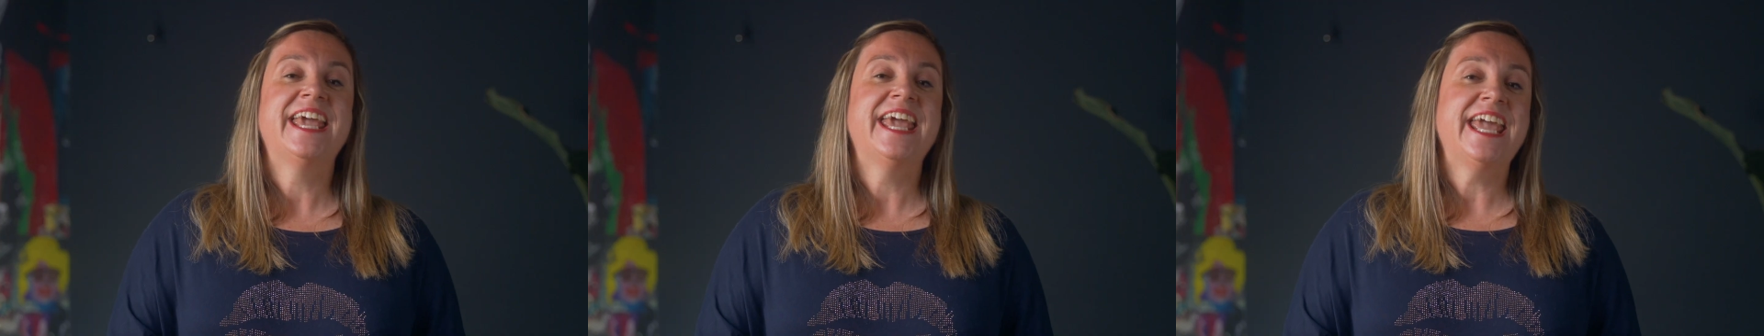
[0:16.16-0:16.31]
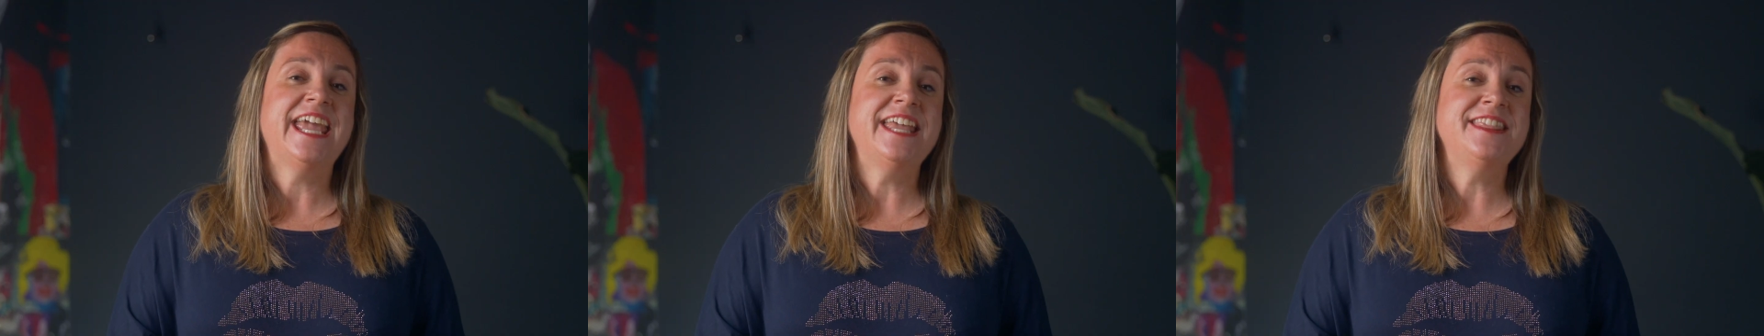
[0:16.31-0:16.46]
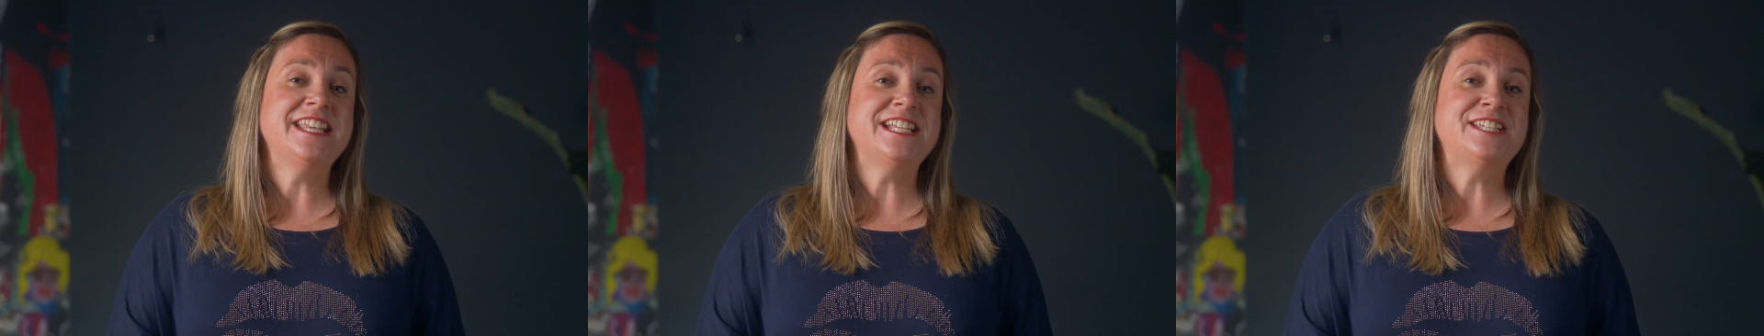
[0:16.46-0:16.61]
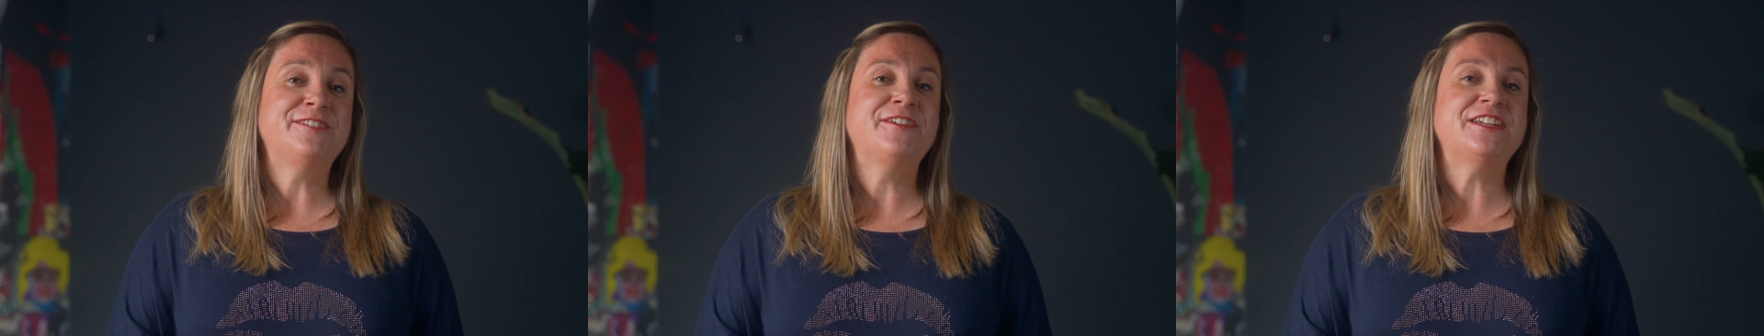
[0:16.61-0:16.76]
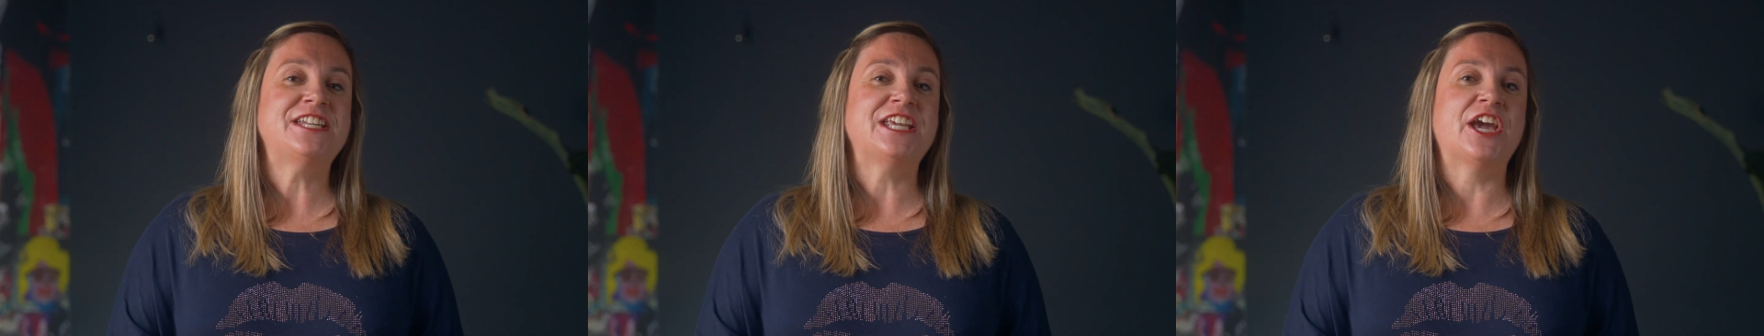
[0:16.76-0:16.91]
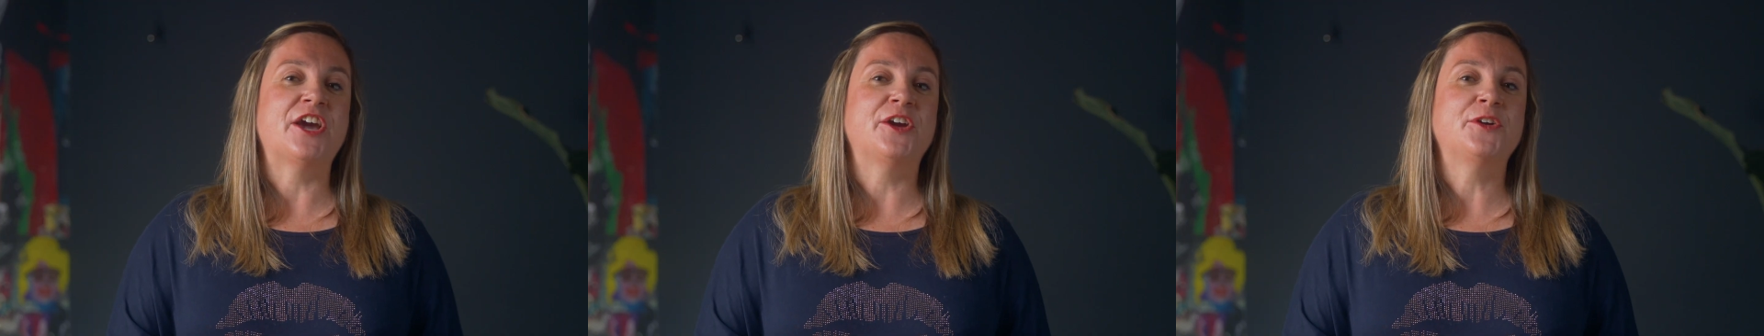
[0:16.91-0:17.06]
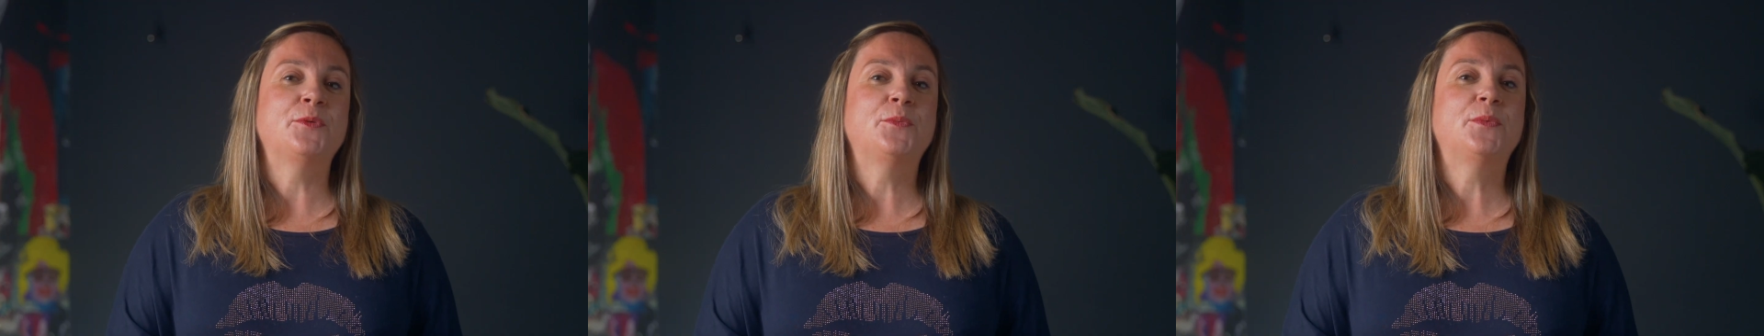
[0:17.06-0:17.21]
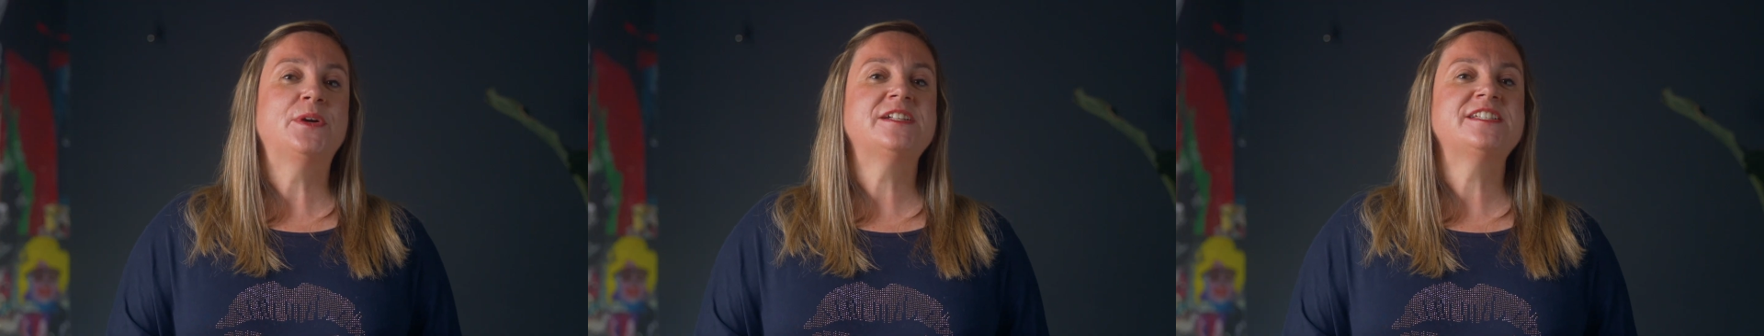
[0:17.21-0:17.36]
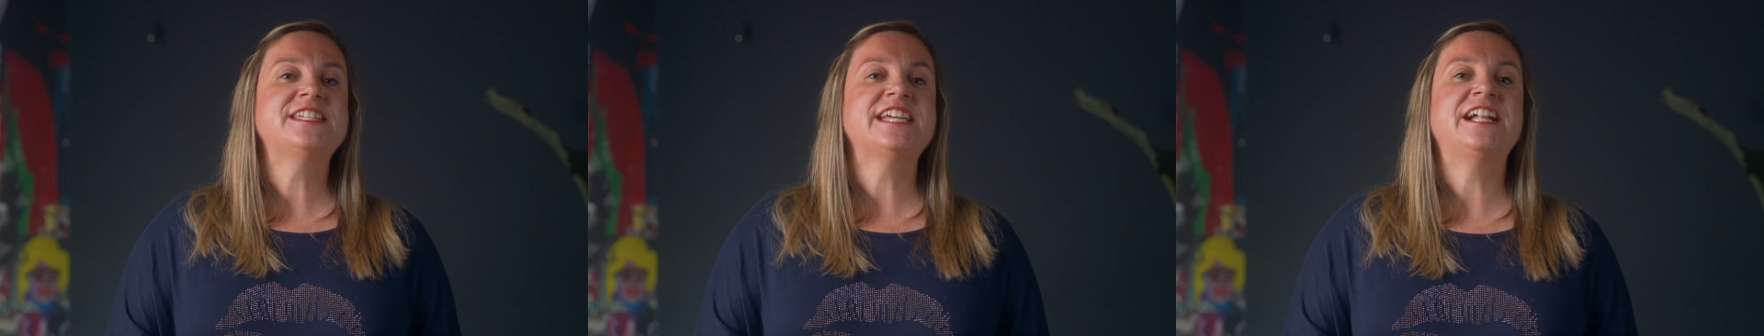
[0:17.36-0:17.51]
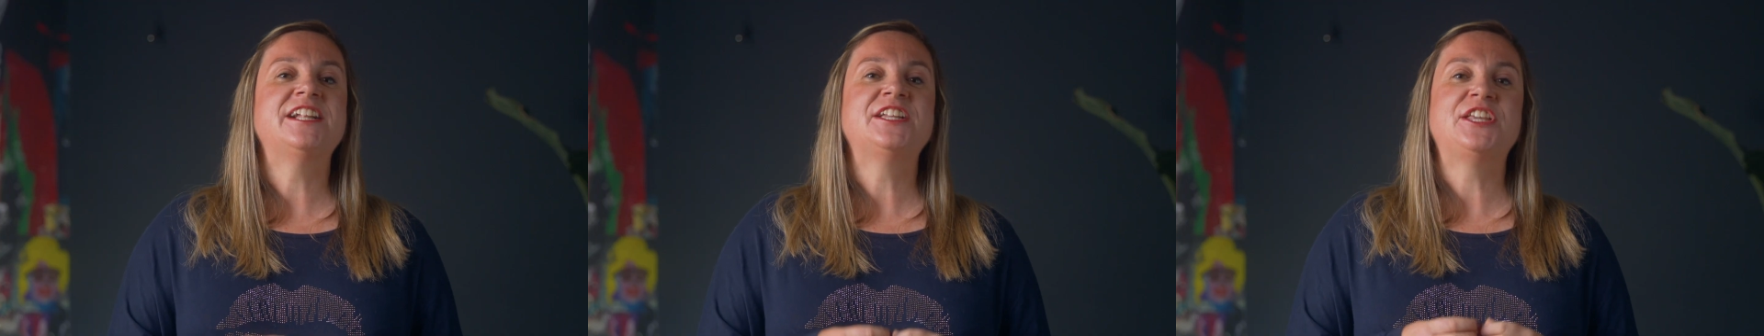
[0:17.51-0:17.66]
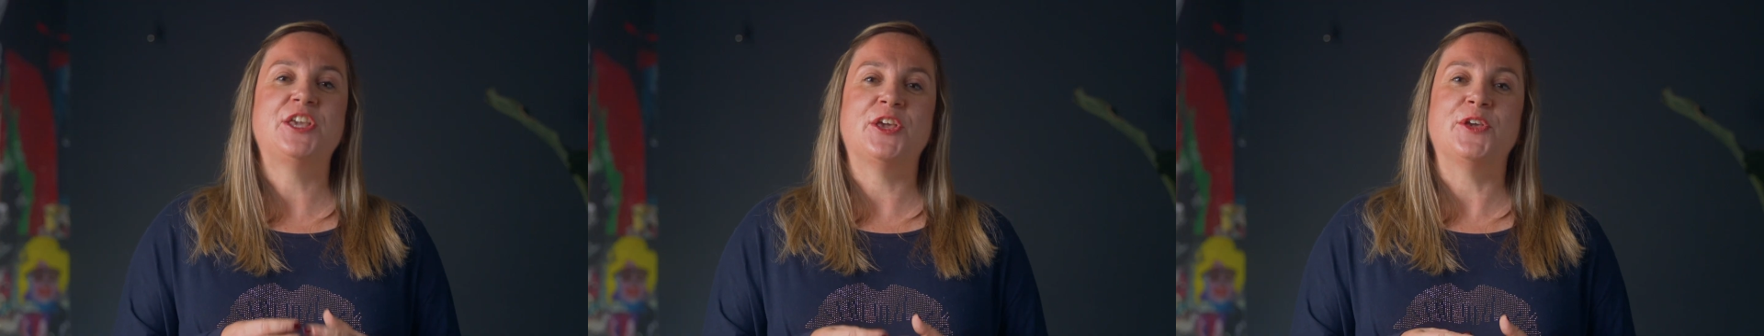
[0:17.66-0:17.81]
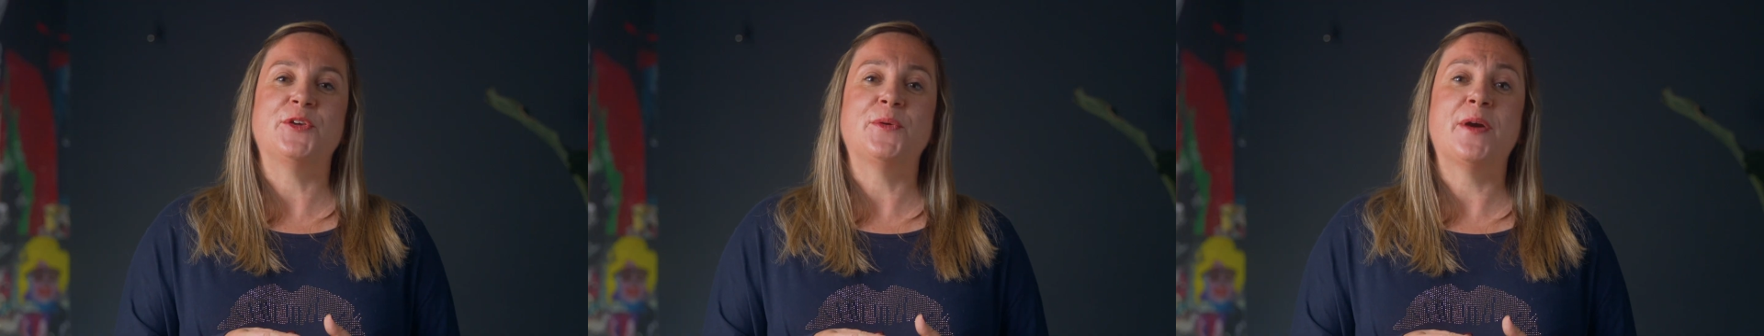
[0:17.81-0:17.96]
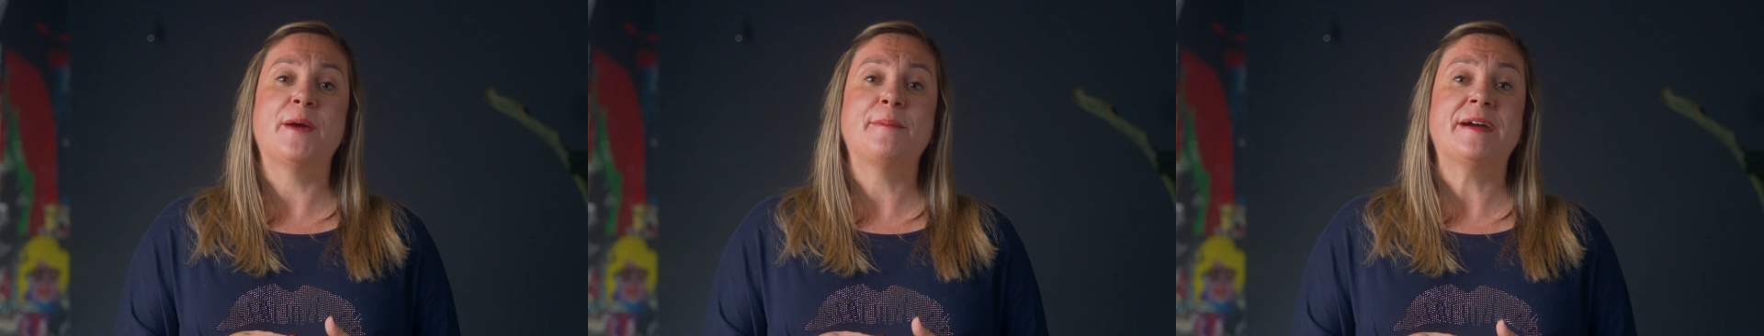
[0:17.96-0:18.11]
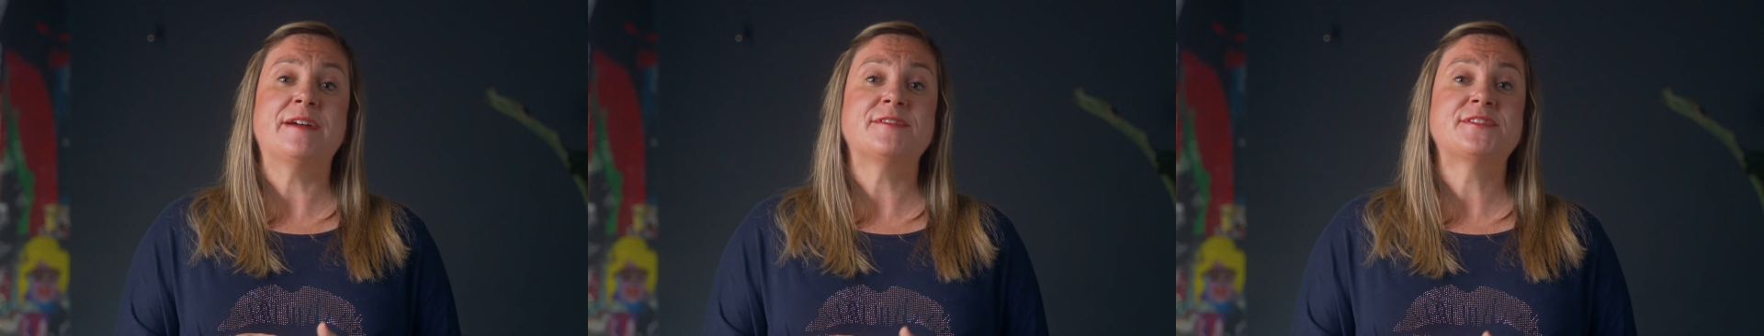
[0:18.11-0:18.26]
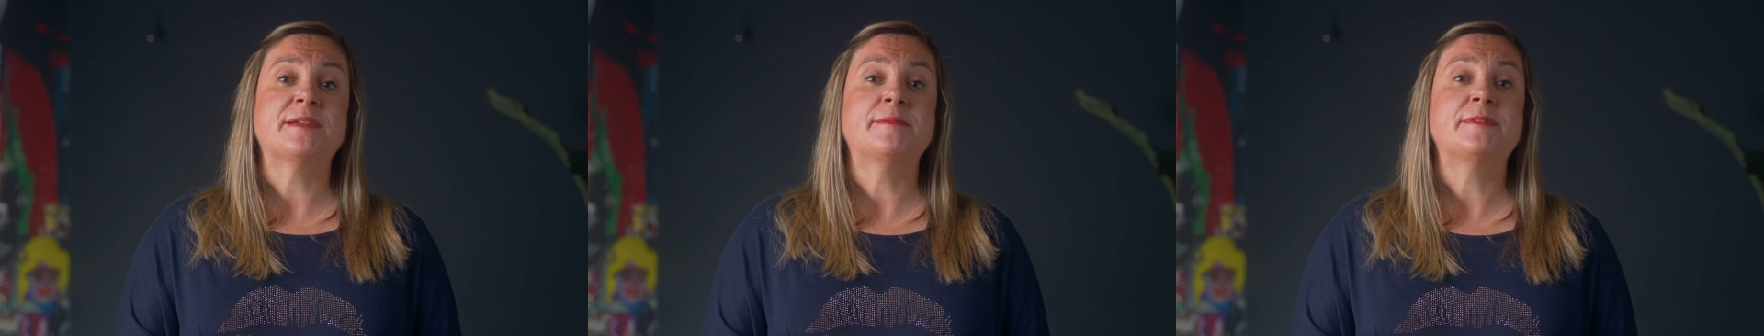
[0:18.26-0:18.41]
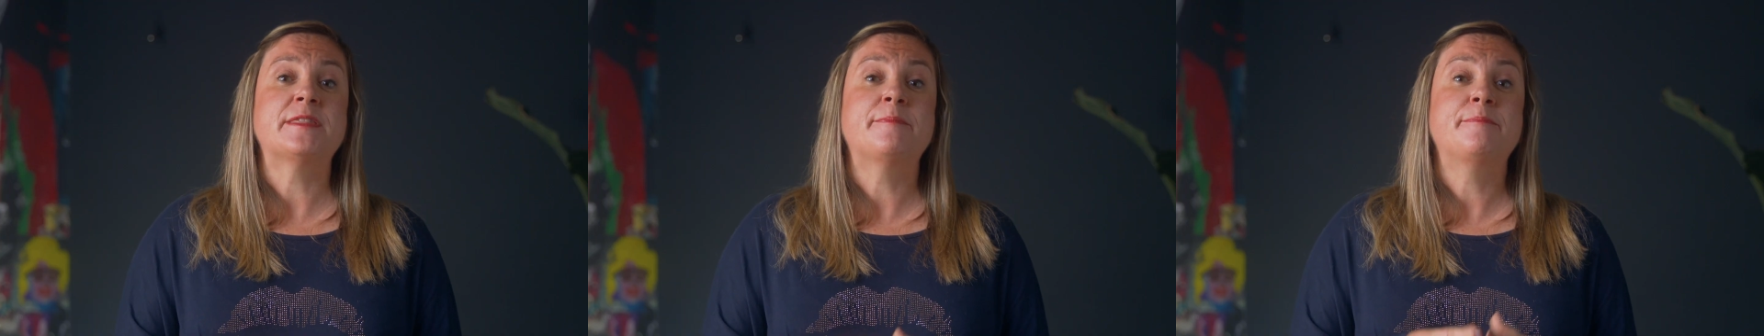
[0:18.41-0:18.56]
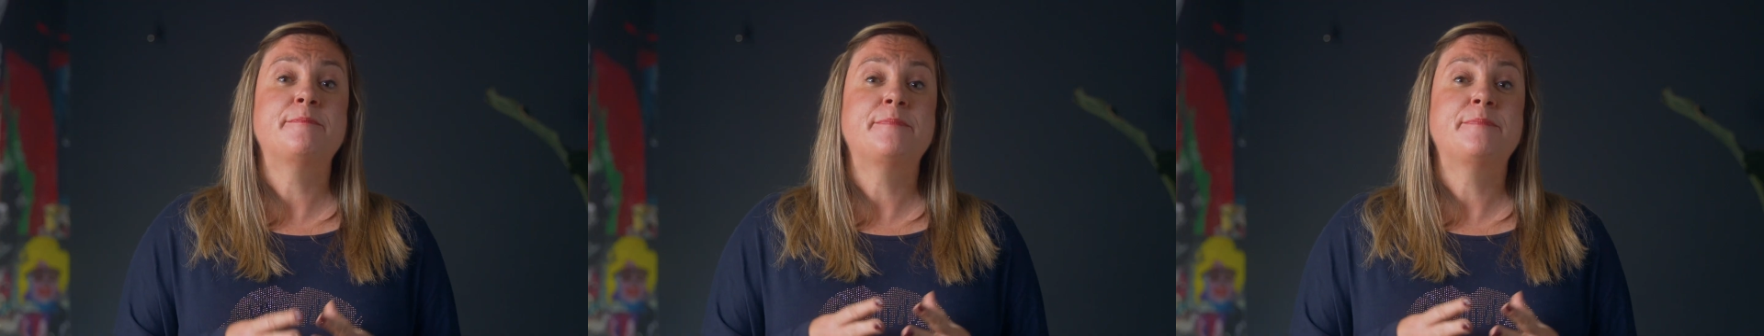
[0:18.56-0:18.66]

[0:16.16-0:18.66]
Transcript: In this video, we'll tell you about some of the